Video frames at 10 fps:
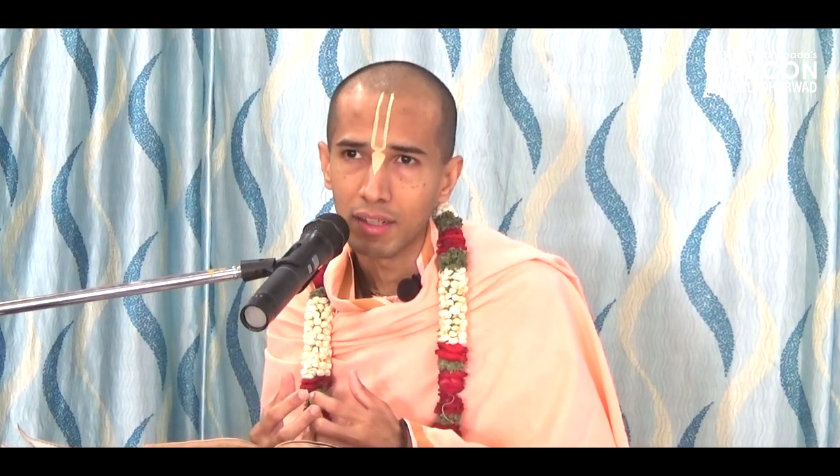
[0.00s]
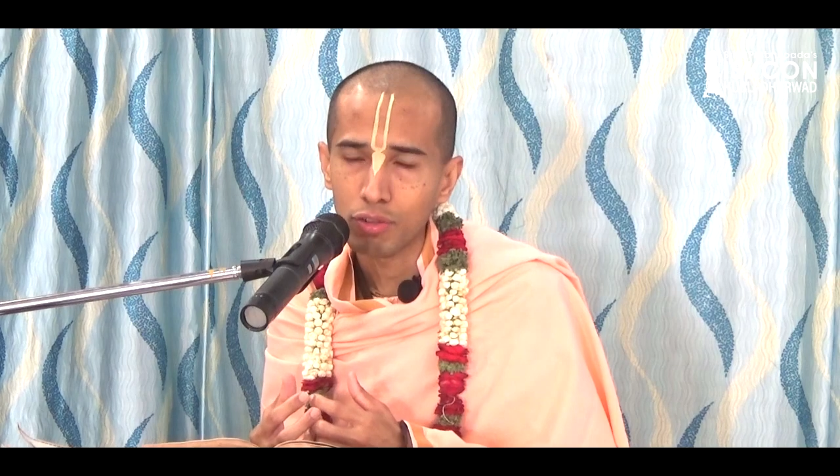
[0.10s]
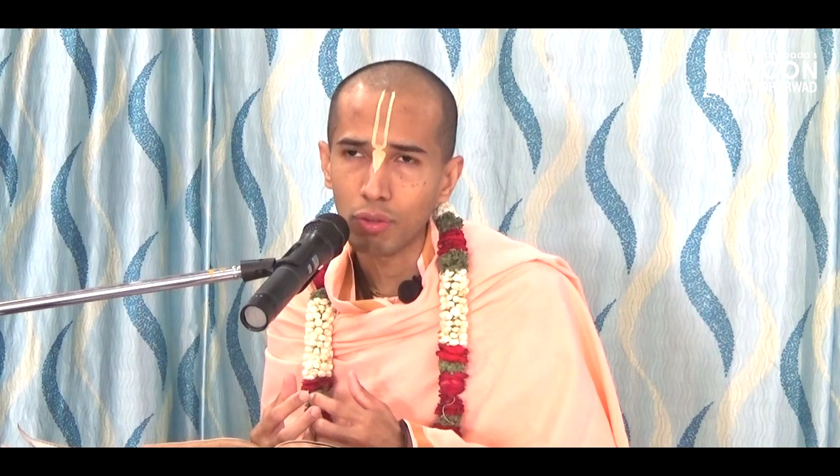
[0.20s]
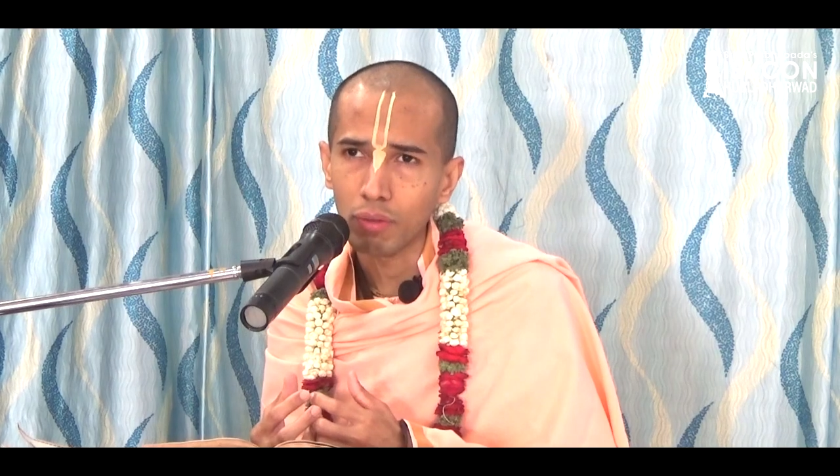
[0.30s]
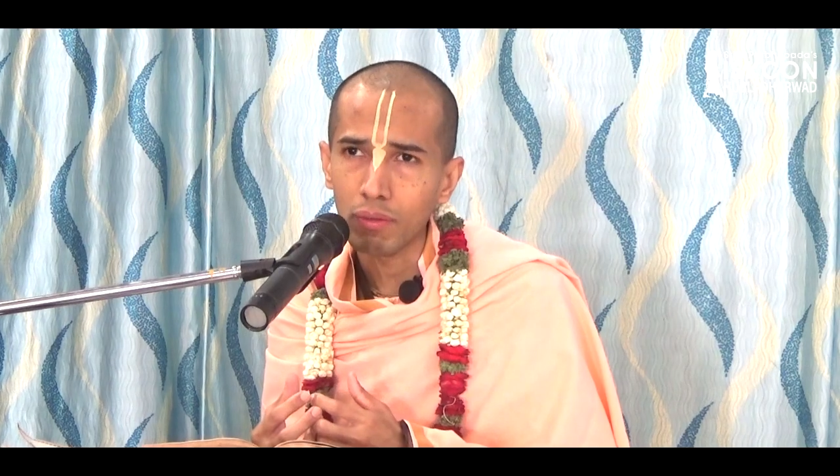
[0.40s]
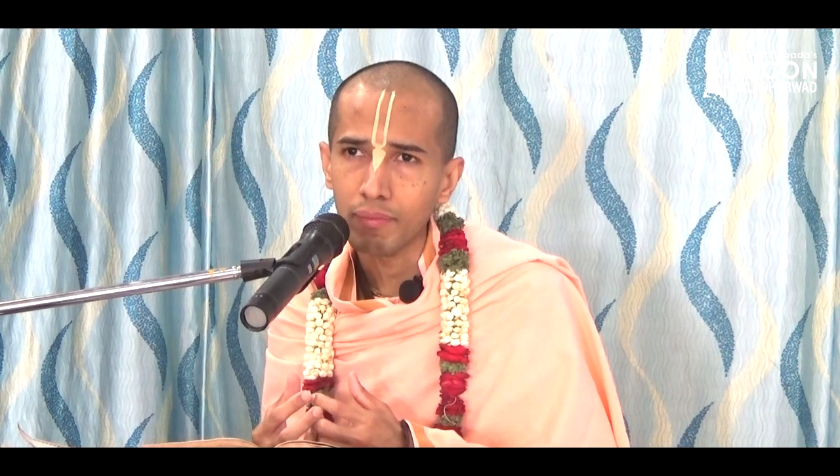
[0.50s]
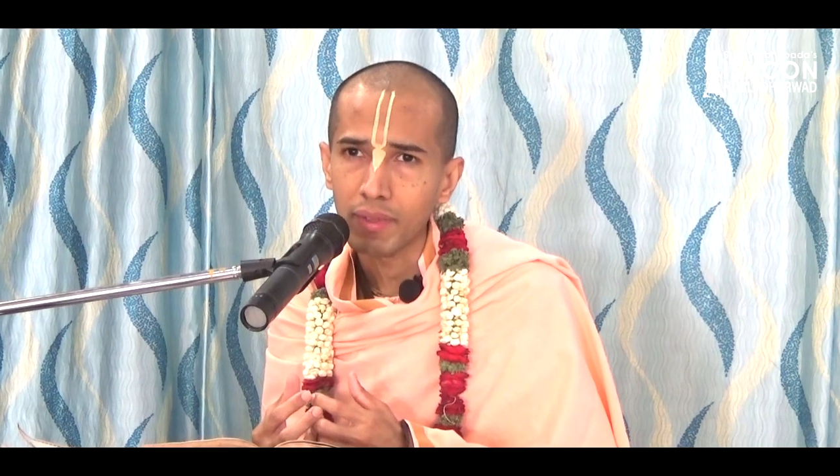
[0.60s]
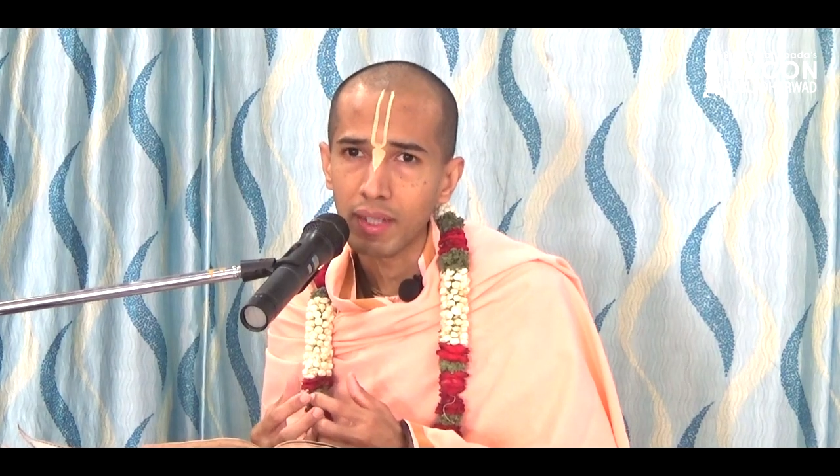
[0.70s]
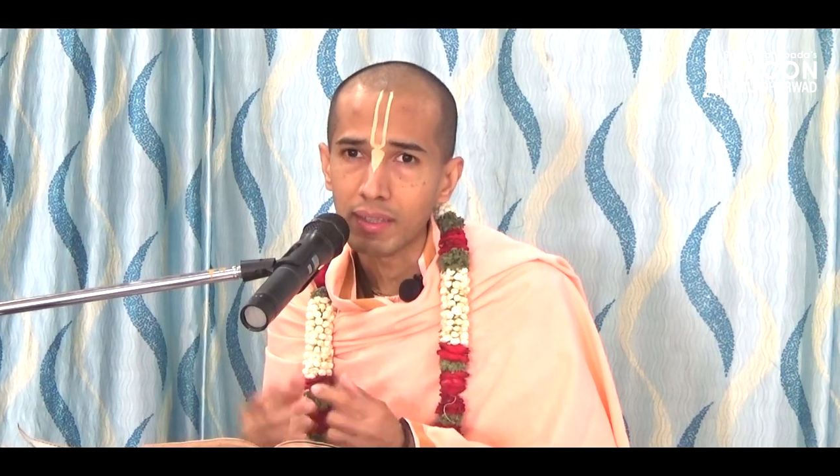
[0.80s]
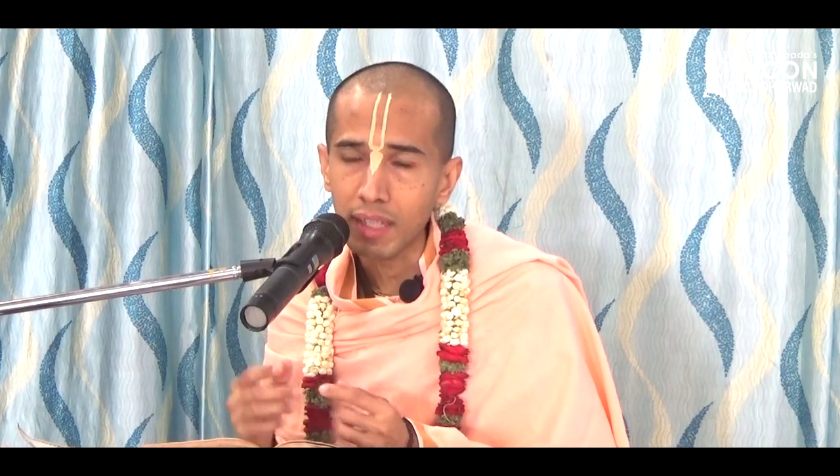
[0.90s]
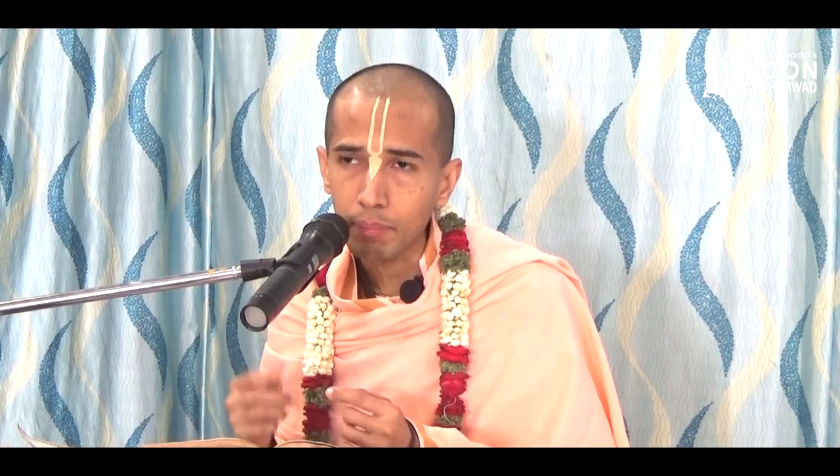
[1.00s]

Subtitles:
So they